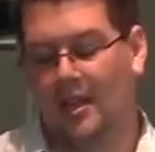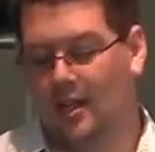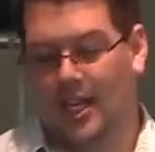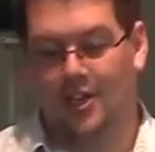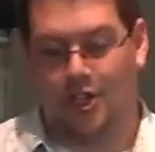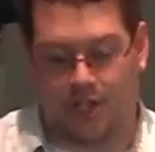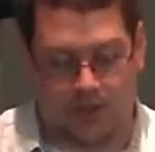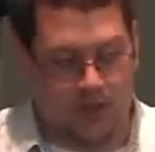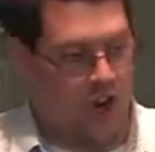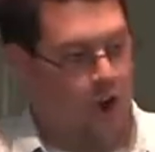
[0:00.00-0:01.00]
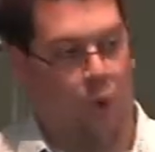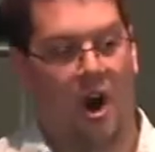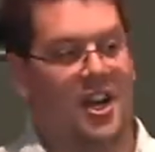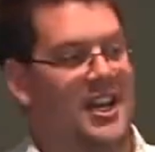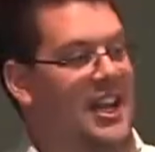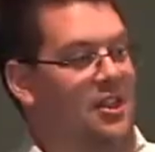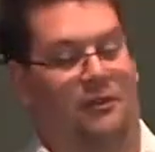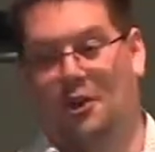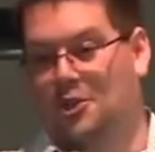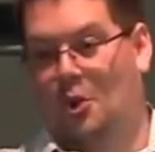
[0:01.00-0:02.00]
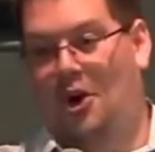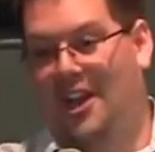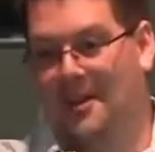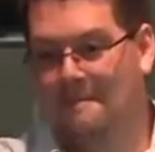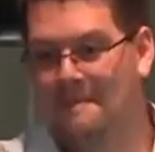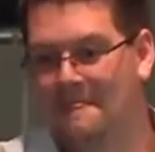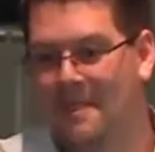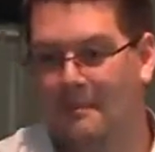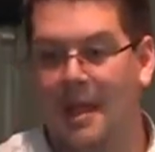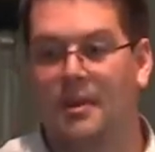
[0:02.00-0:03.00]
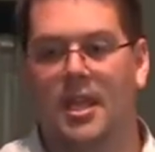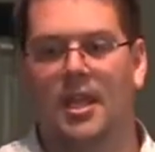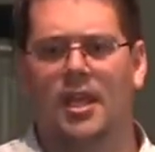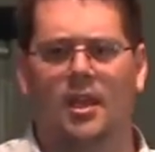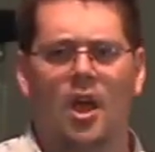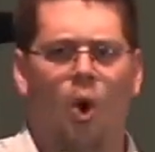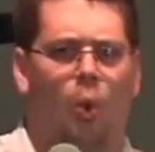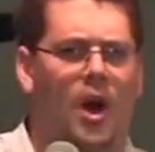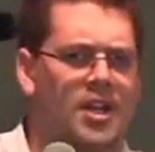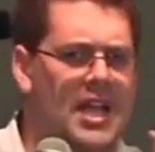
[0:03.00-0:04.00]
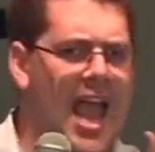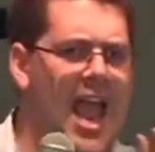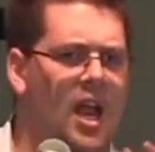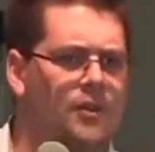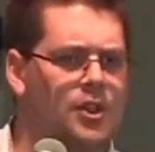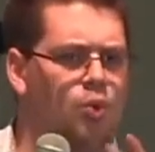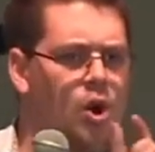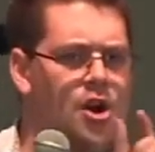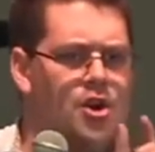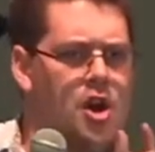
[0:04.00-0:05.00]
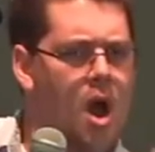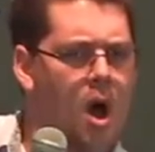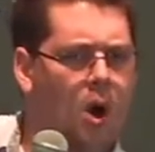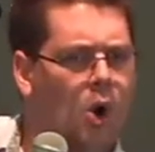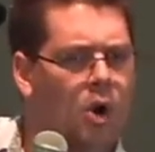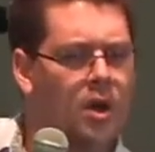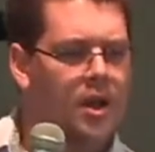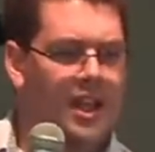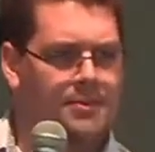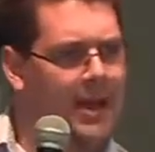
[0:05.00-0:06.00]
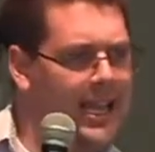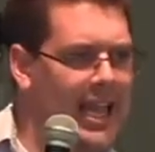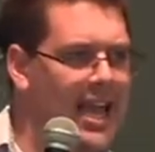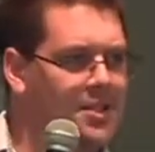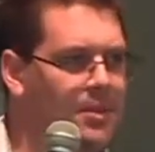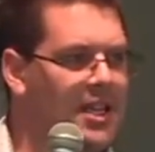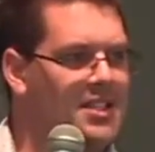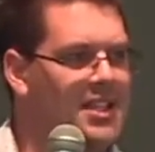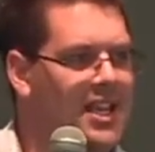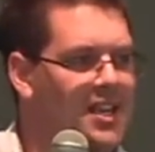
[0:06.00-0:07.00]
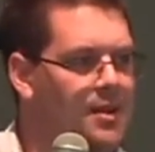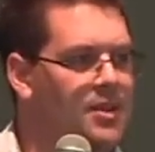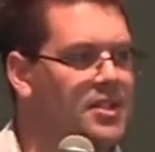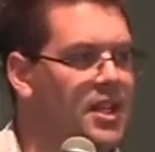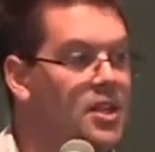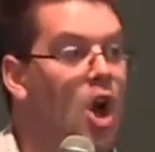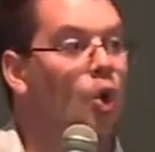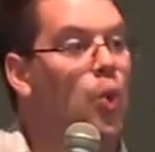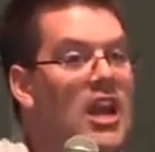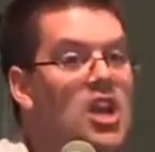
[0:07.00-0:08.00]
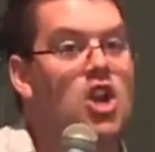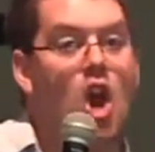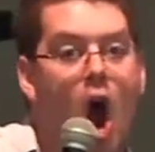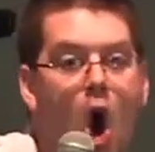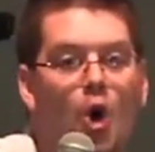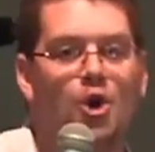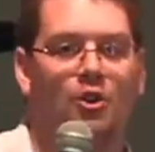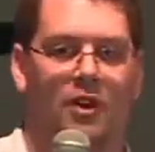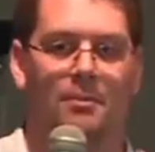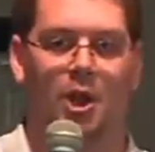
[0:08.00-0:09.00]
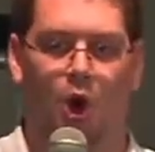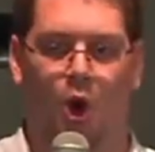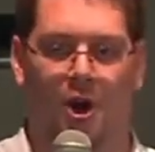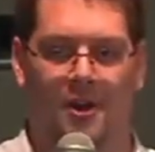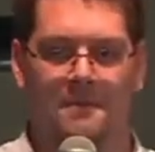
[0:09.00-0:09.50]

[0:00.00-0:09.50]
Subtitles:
he just wanted to get the first word in. Maybe he wanted to hang on this word, no. That's my guess, because Nicodemus says, we know you're from the Lord.